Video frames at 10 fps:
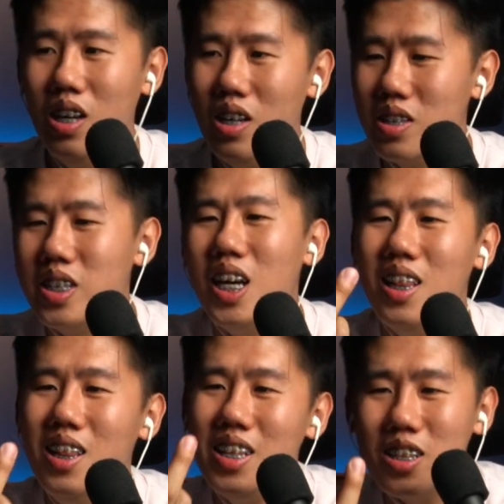That
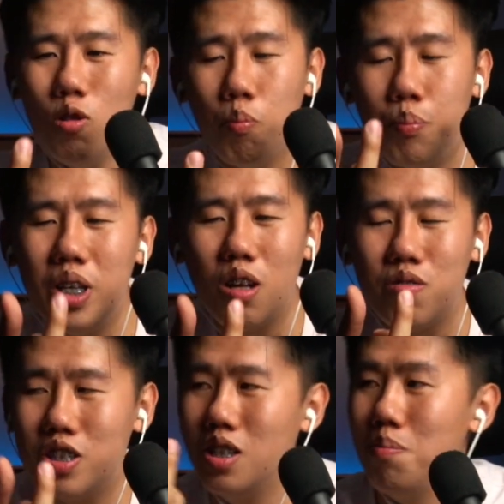little bit of
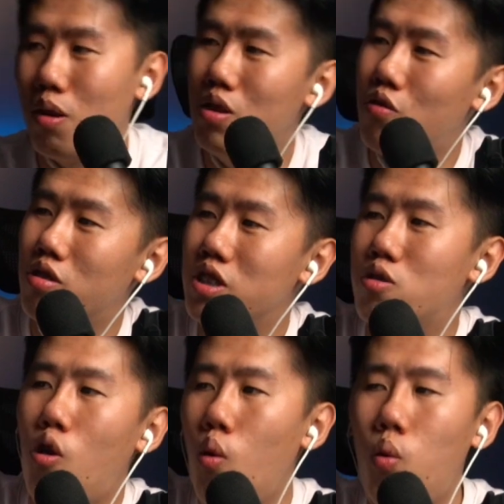chili powder for this
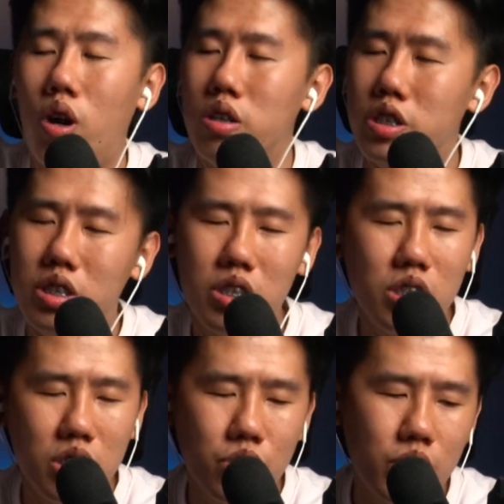whole wok, she
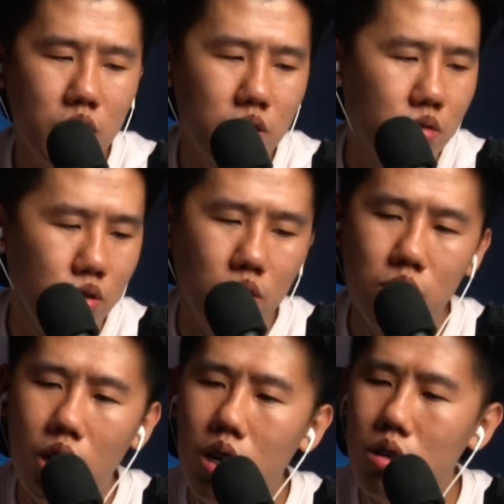didn't even,
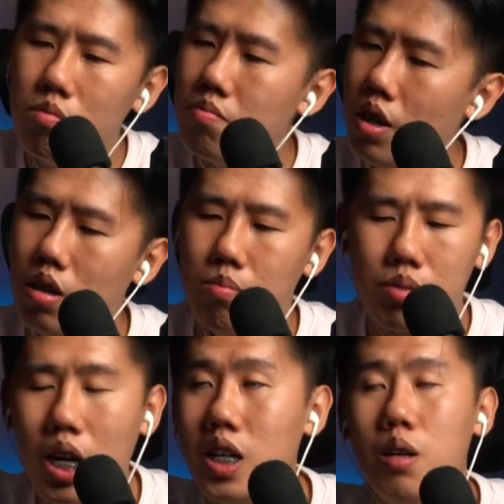
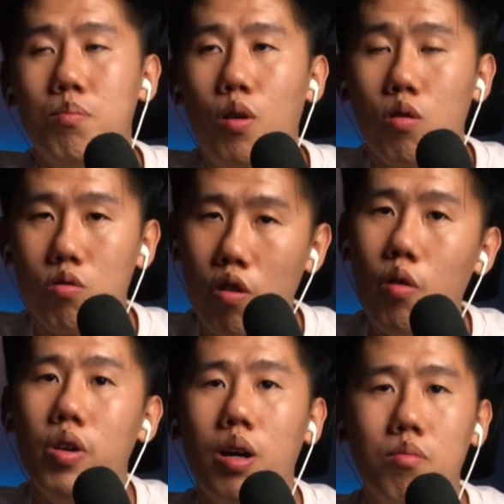cut up or
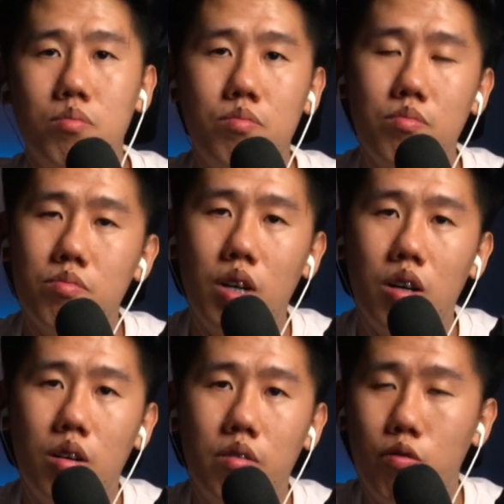ground up
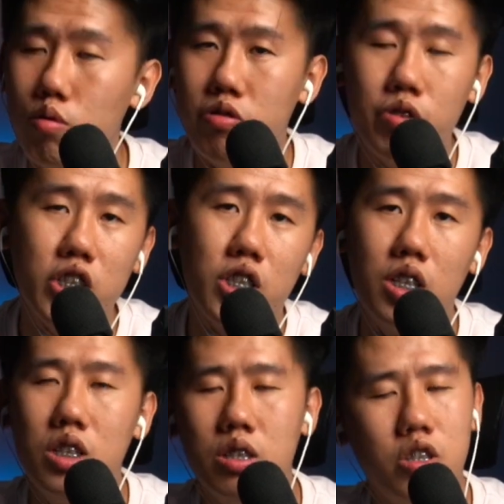full red
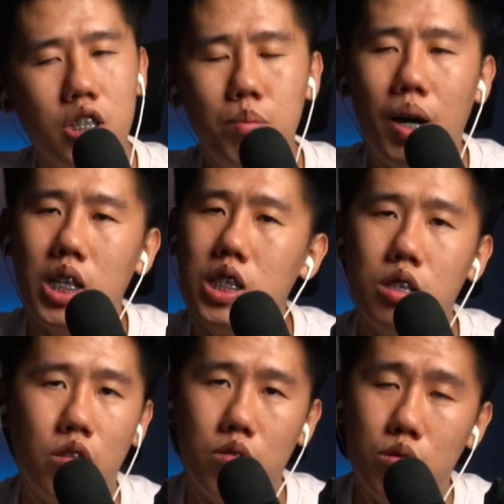chilies, chili
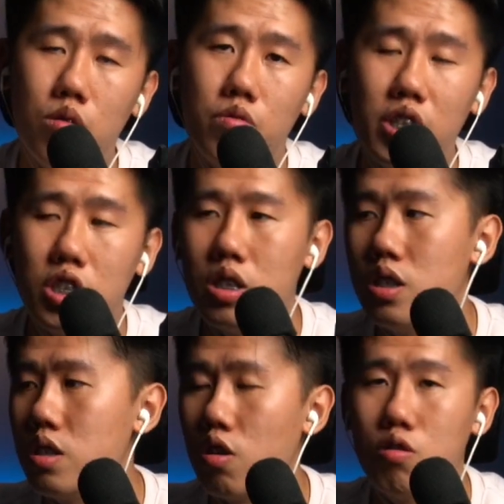paddies, or red
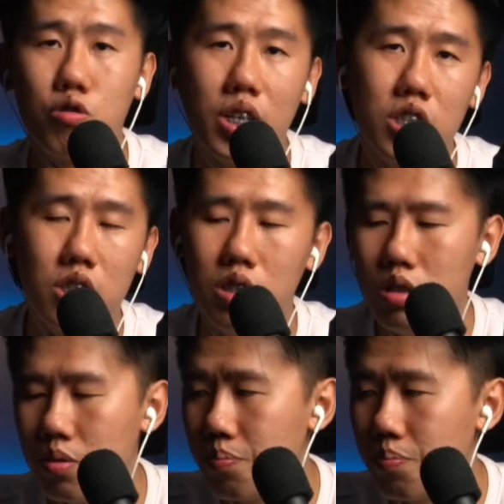chilies or dried chilies.